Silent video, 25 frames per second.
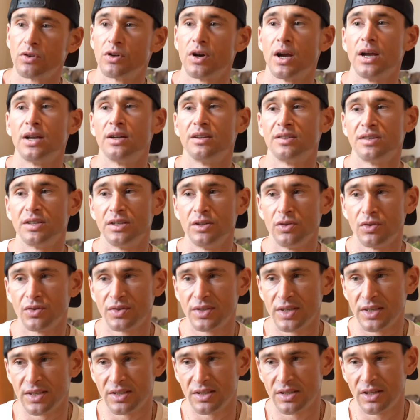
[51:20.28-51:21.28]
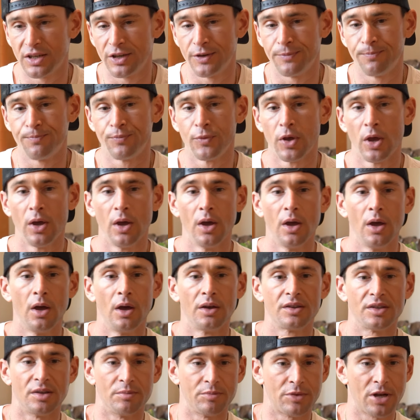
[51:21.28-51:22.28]
or N-acetylcysteine.
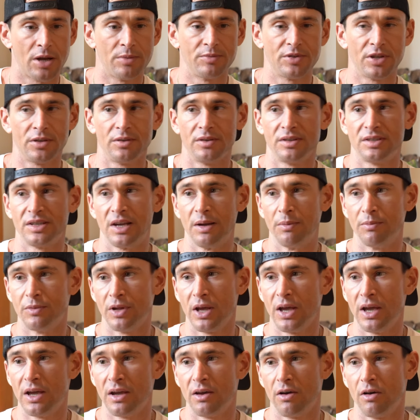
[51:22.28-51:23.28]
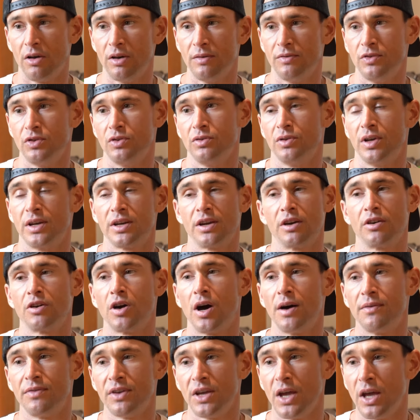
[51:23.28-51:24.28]
Sometimes on the same day, I'll even do like a
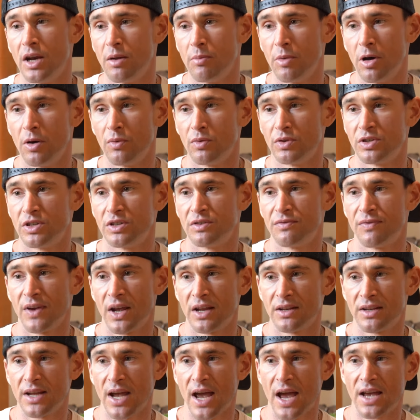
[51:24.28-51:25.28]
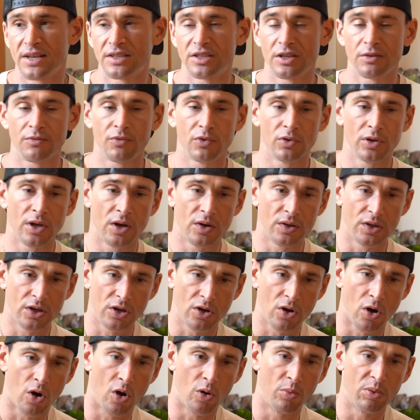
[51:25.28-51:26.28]
coffee enema, which is fantastic for allowing the
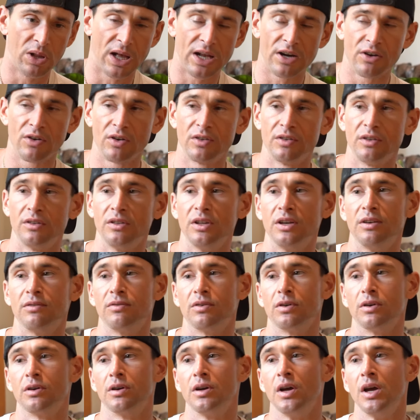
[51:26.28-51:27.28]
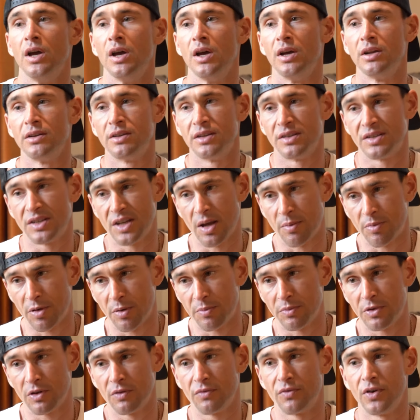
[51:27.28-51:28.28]
gallbladder and the liver to step
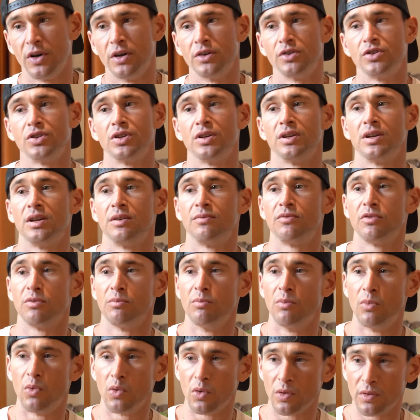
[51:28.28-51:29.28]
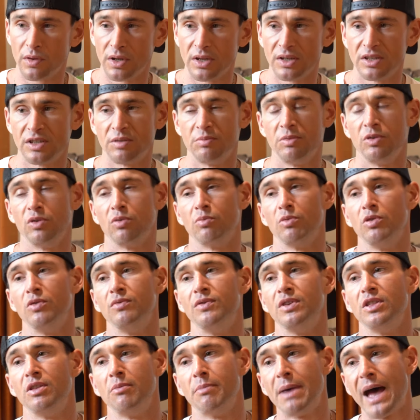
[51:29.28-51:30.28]
up their function and for more things to be removed
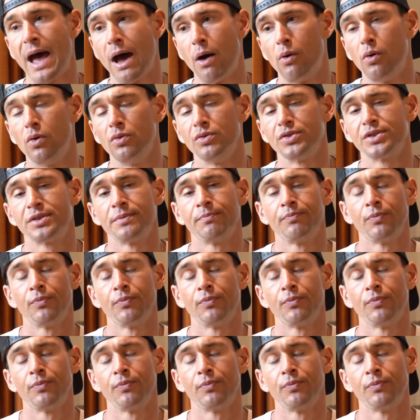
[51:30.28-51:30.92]
in the bowels.